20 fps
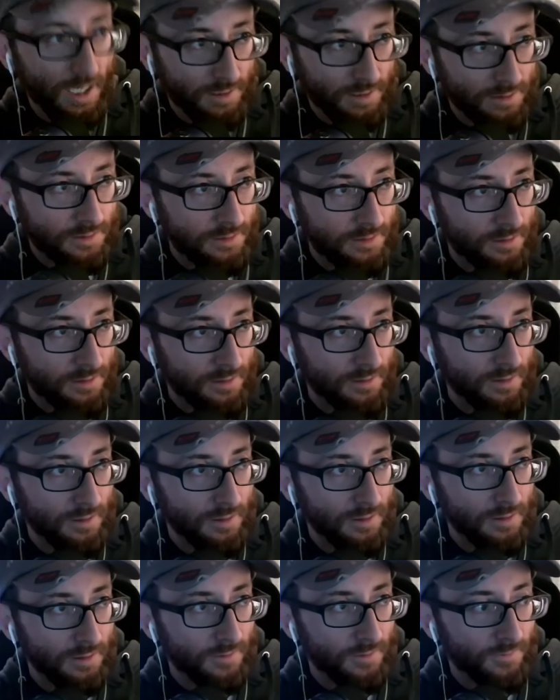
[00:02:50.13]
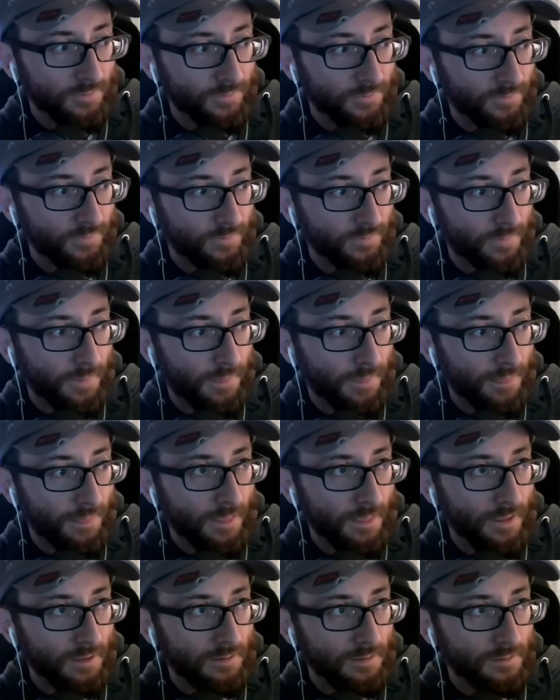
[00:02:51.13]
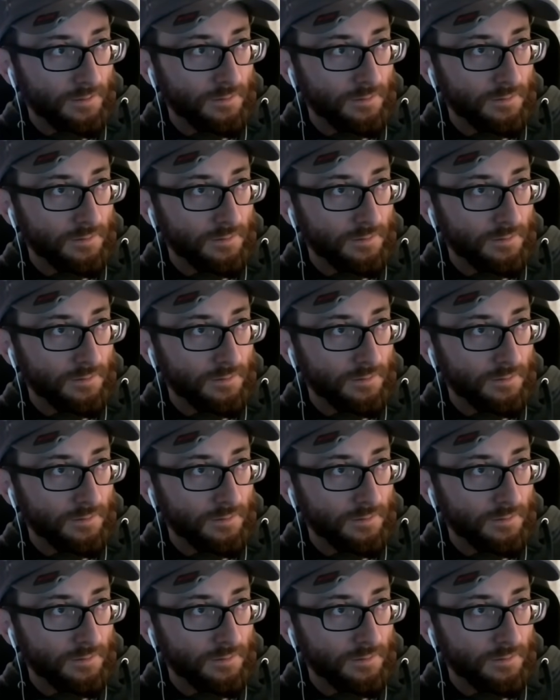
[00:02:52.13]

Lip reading: some of the songs hit that are